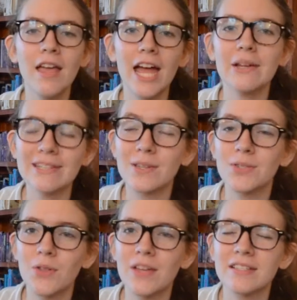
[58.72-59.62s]
Anyway, so I
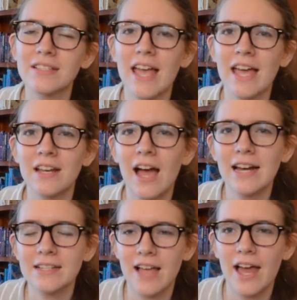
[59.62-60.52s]
saw this and I
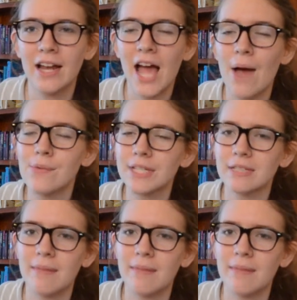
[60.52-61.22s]
decided I was gonna